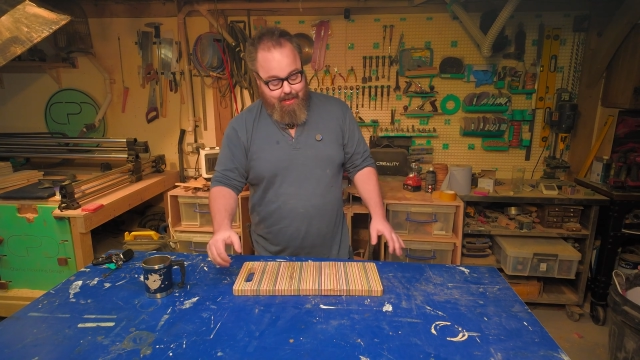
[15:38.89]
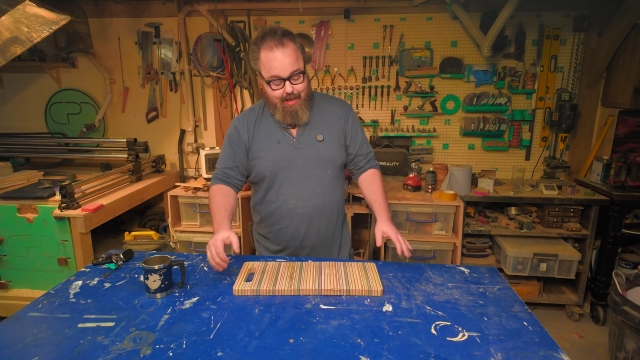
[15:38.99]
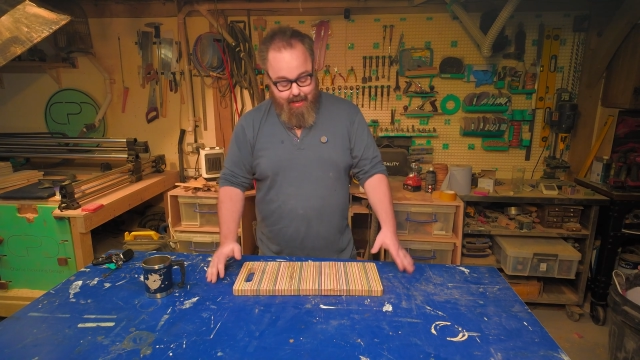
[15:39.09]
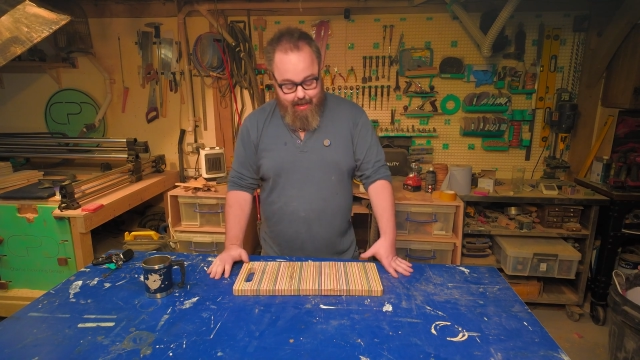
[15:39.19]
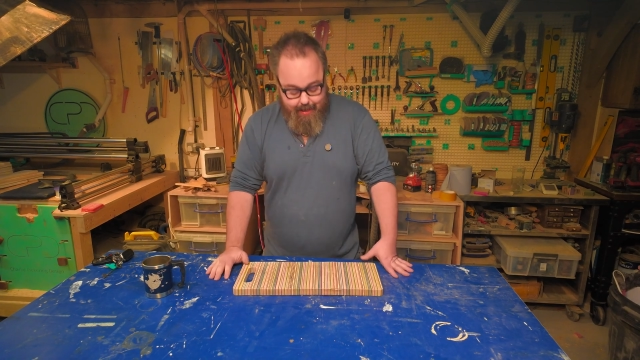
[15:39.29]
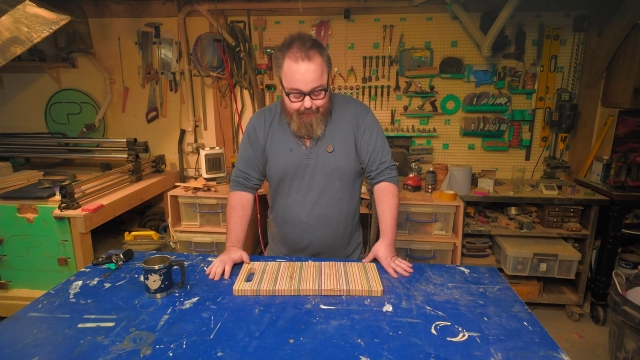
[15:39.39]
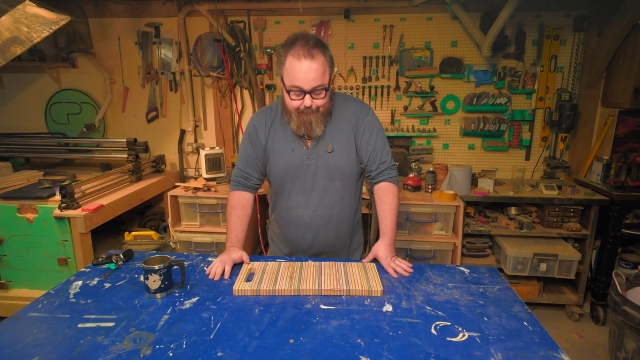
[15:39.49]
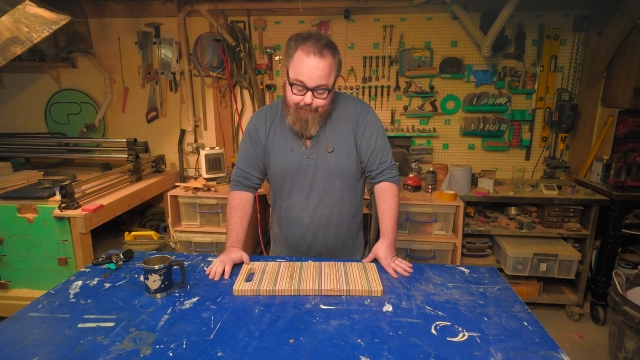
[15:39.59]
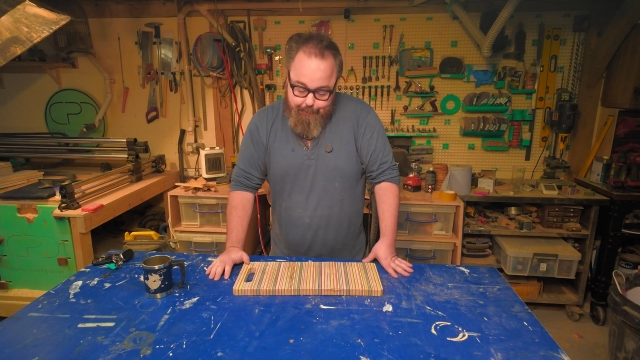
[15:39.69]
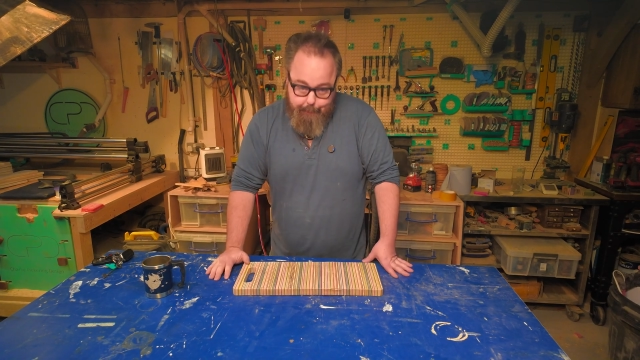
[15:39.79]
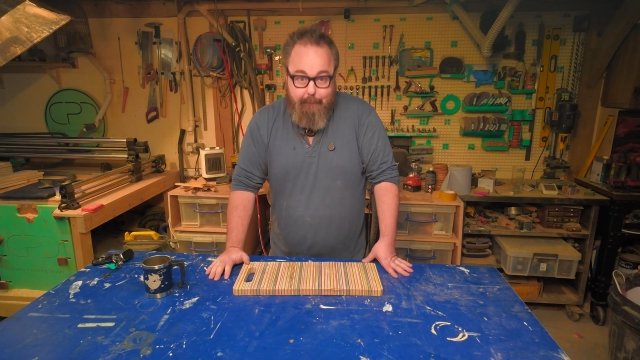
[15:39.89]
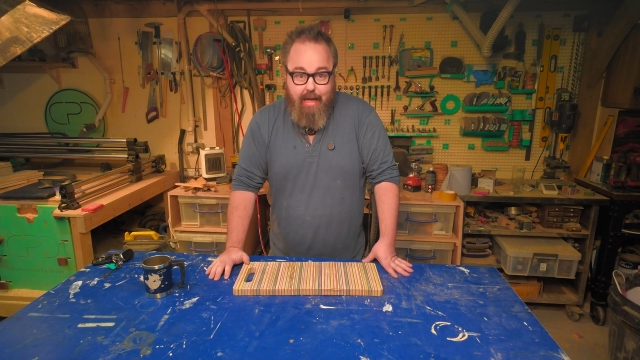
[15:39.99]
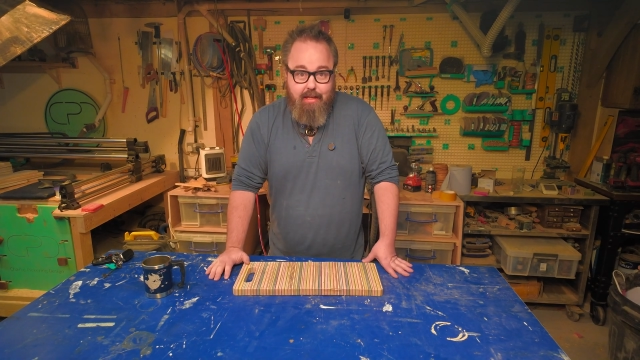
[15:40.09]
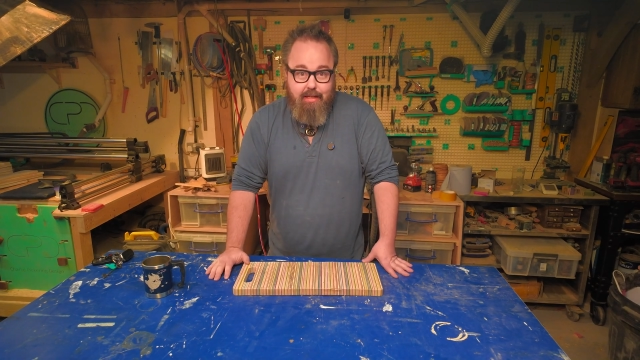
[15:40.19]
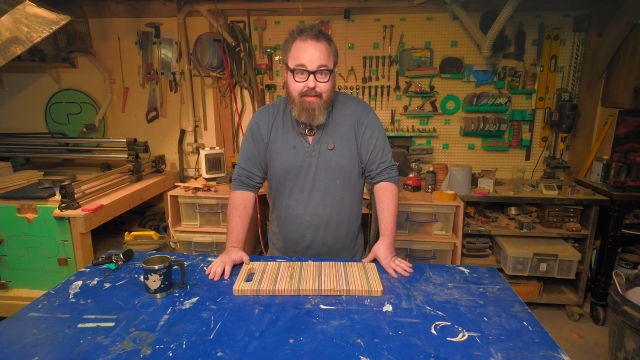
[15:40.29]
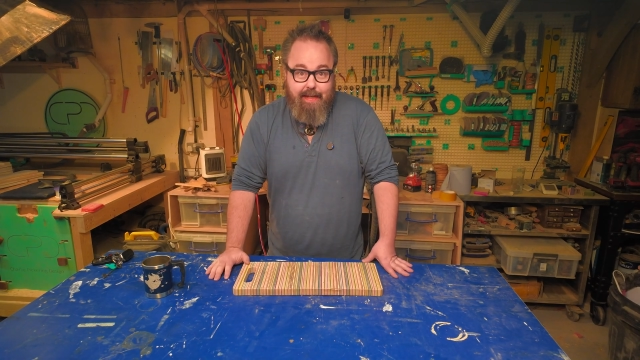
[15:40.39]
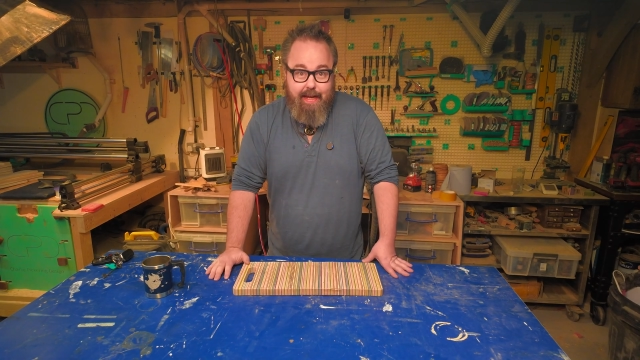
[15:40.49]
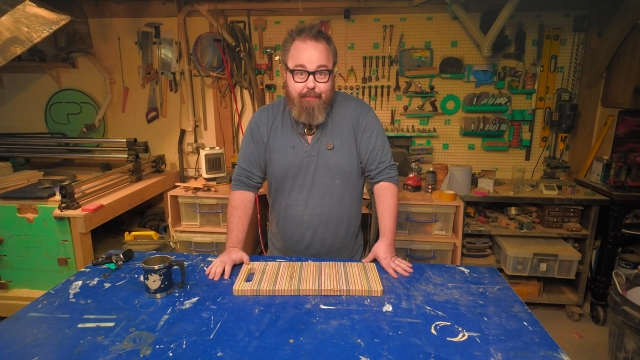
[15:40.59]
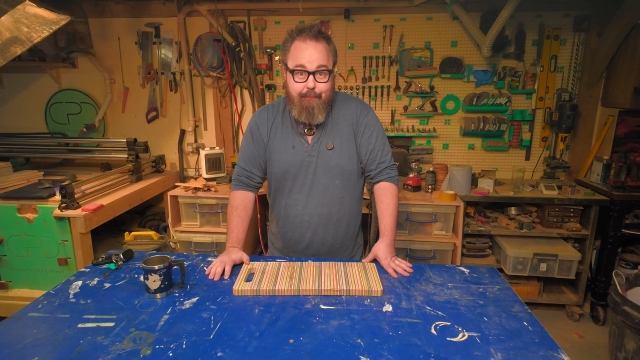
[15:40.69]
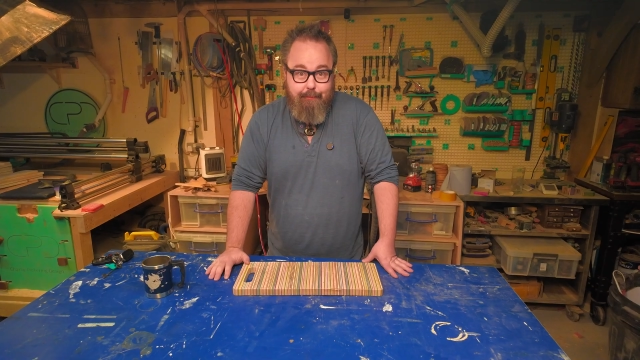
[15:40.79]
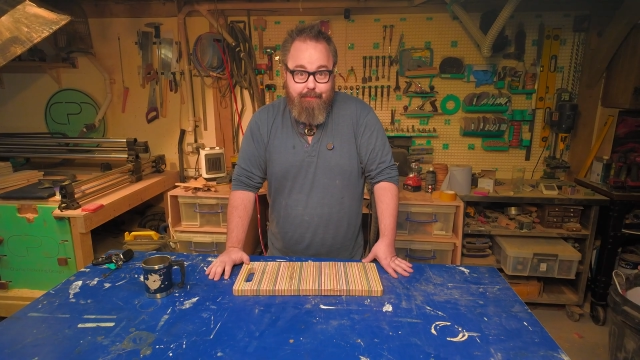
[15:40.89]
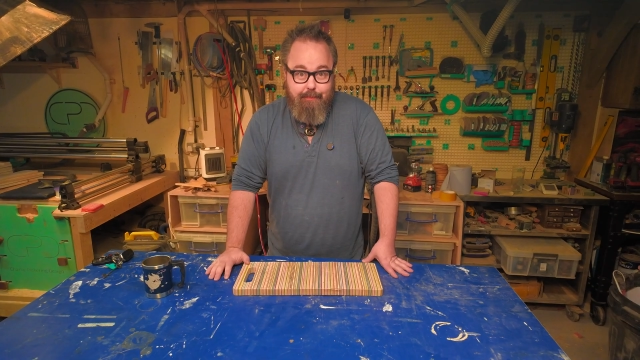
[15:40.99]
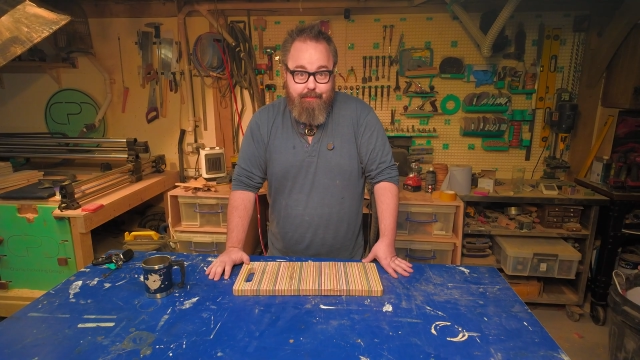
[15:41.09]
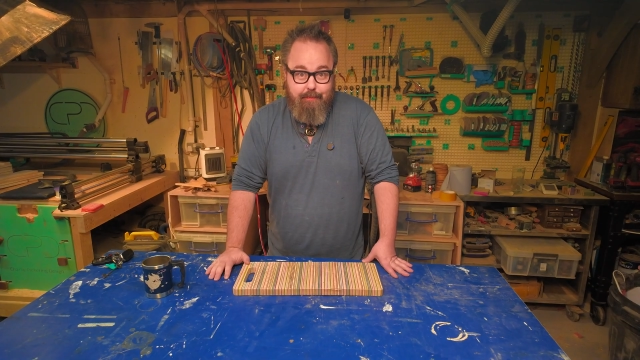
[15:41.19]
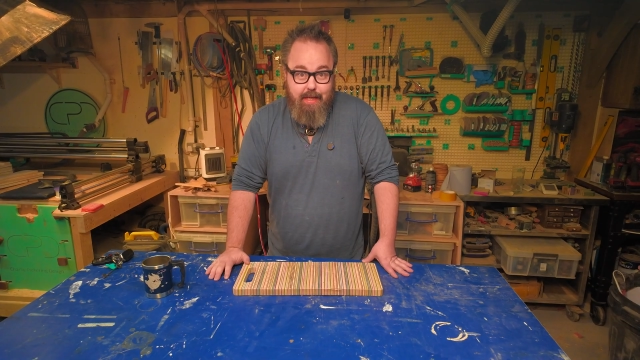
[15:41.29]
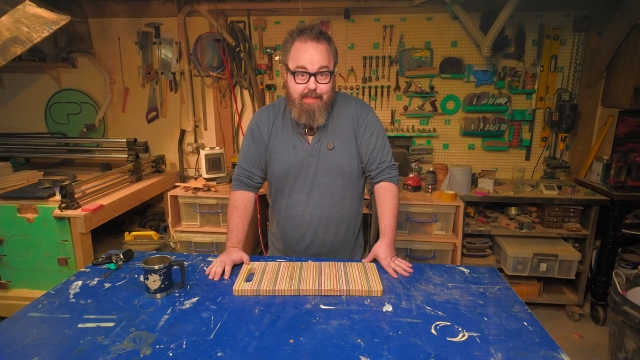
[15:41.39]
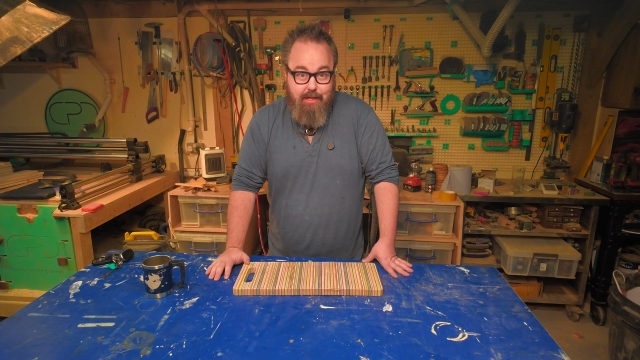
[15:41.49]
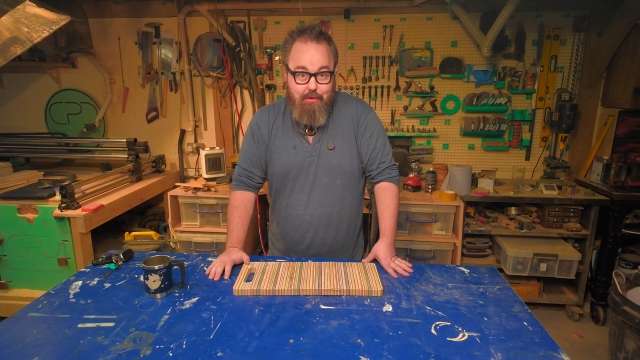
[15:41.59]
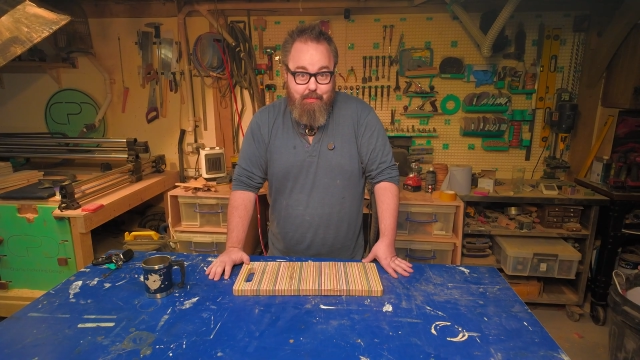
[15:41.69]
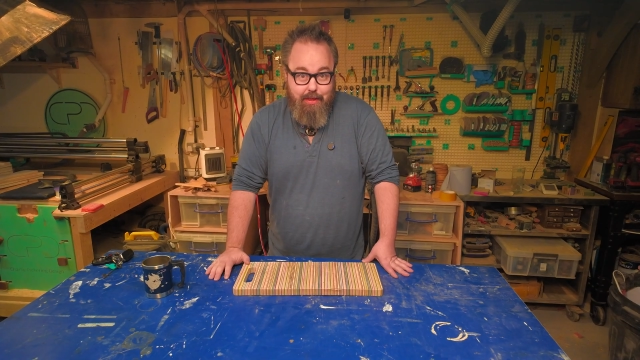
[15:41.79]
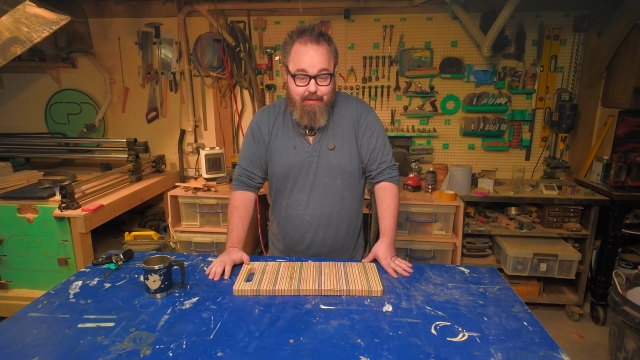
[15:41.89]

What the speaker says: So yeah, let's get on with